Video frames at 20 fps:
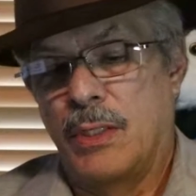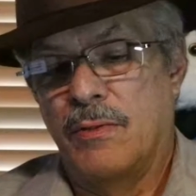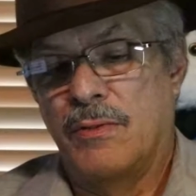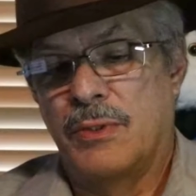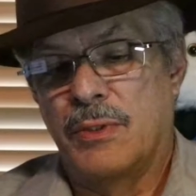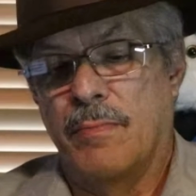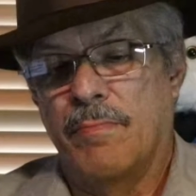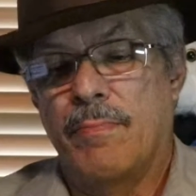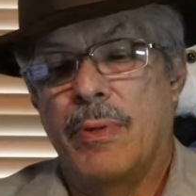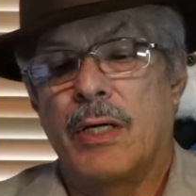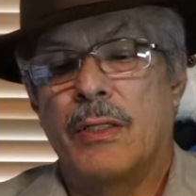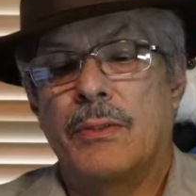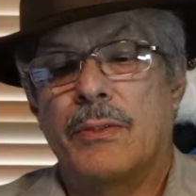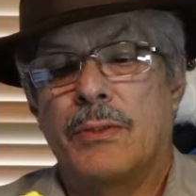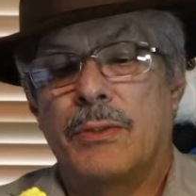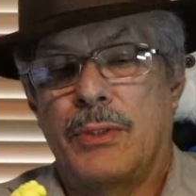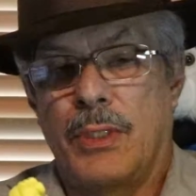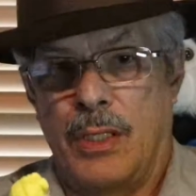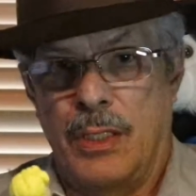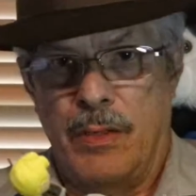and some
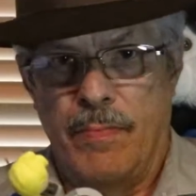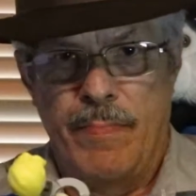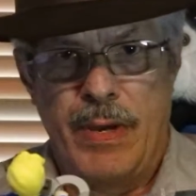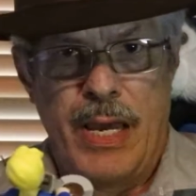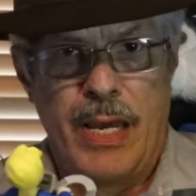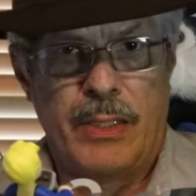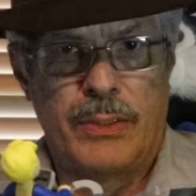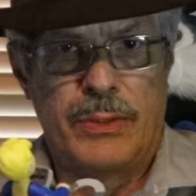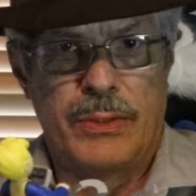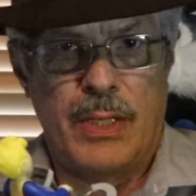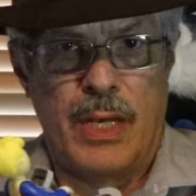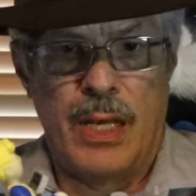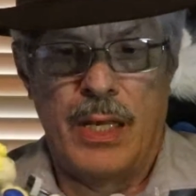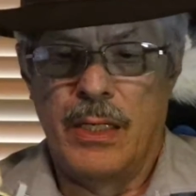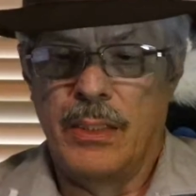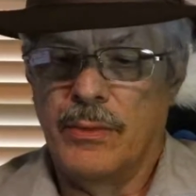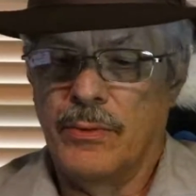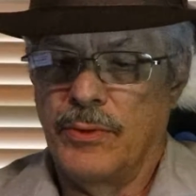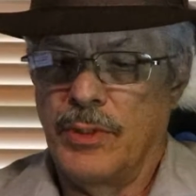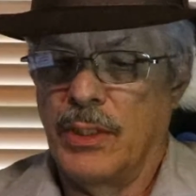buttons on the back side. I
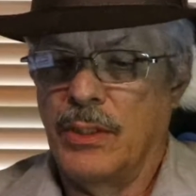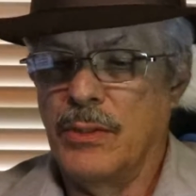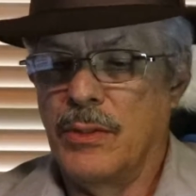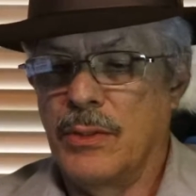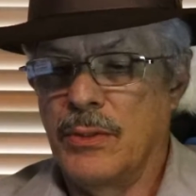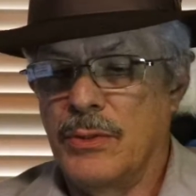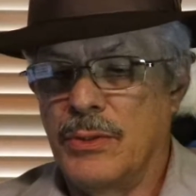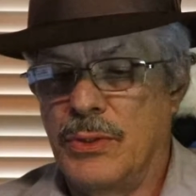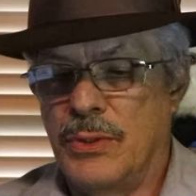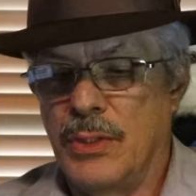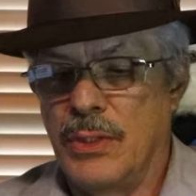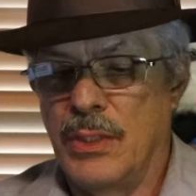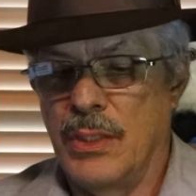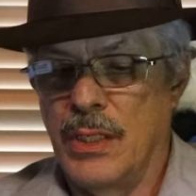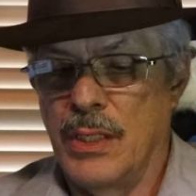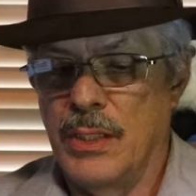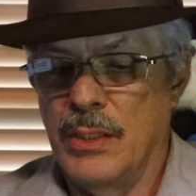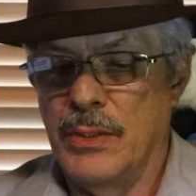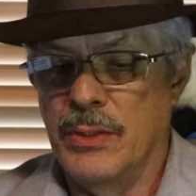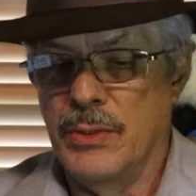don't think you can see it
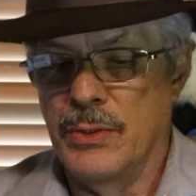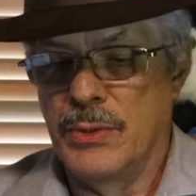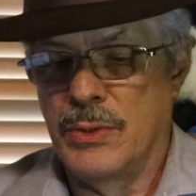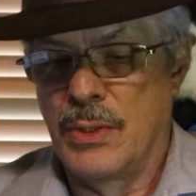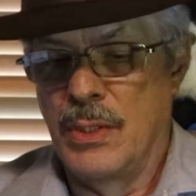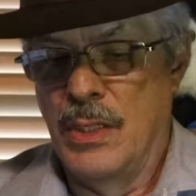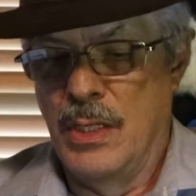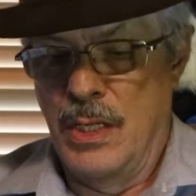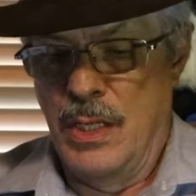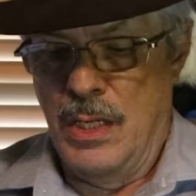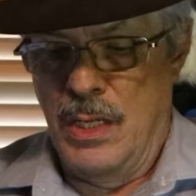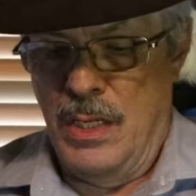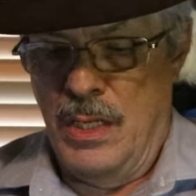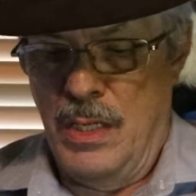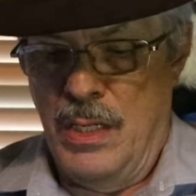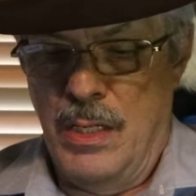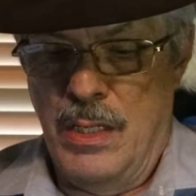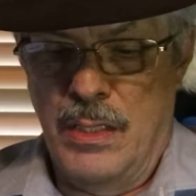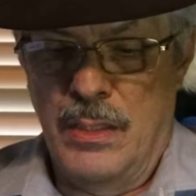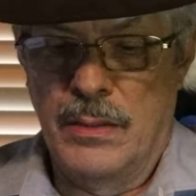on his
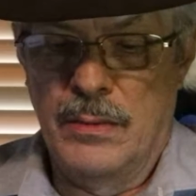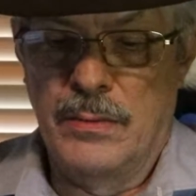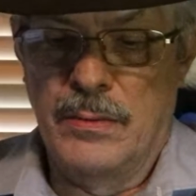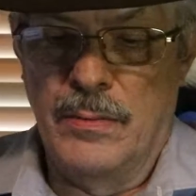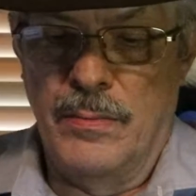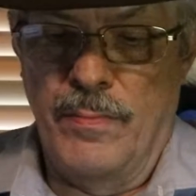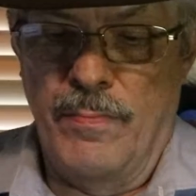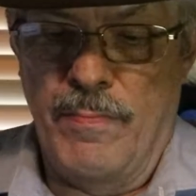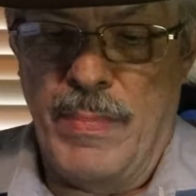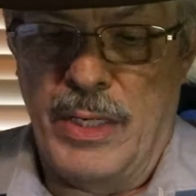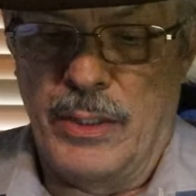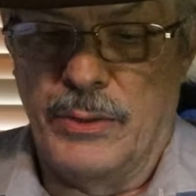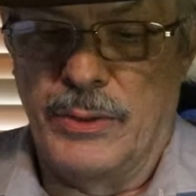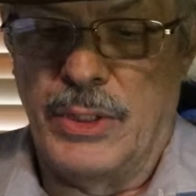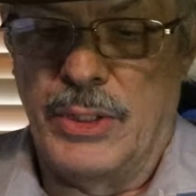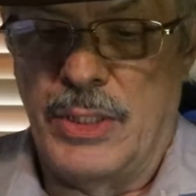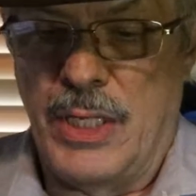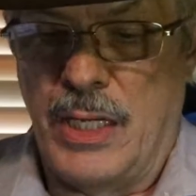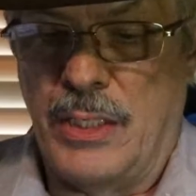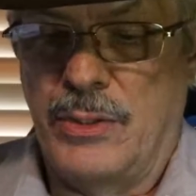metal
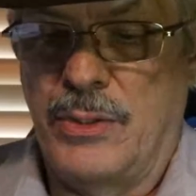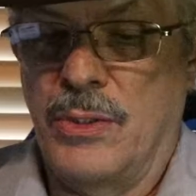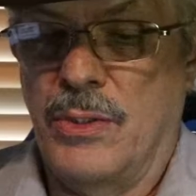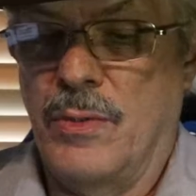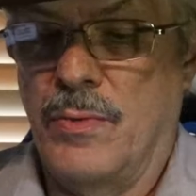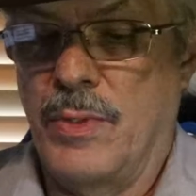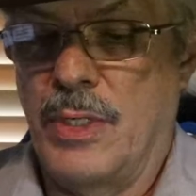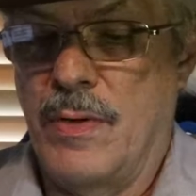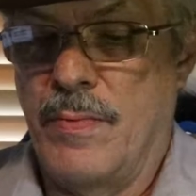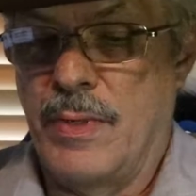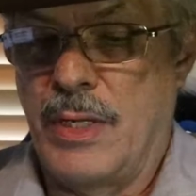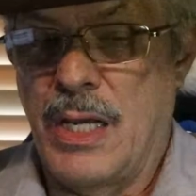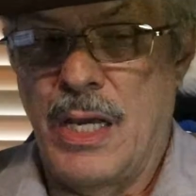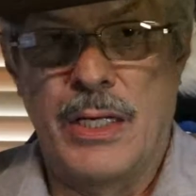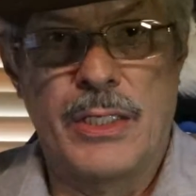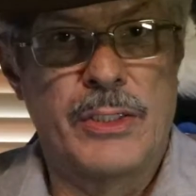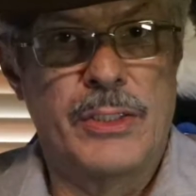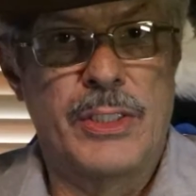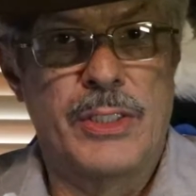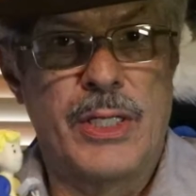detector or whatever
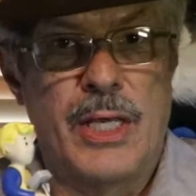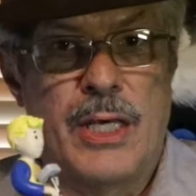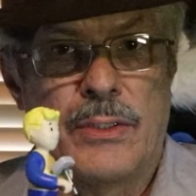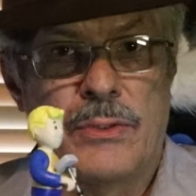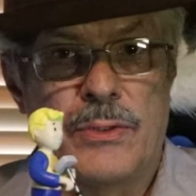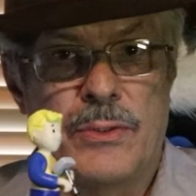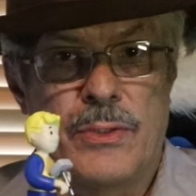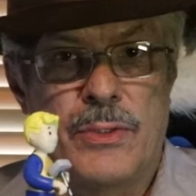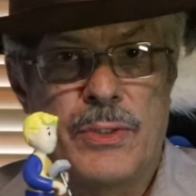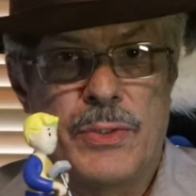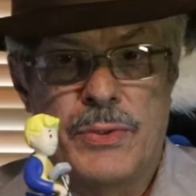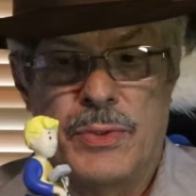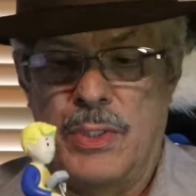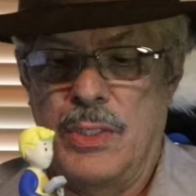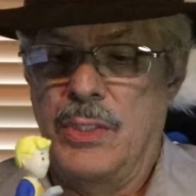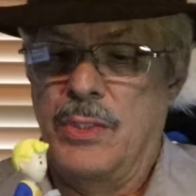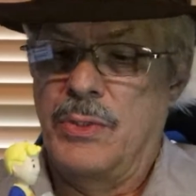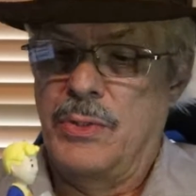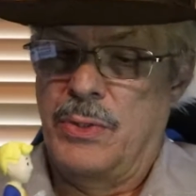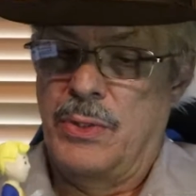kind of detector this
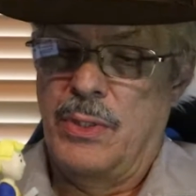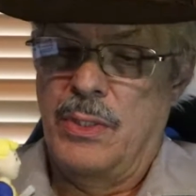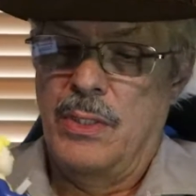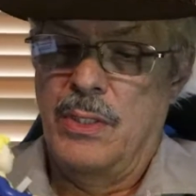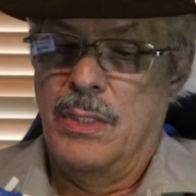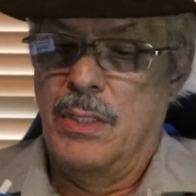is.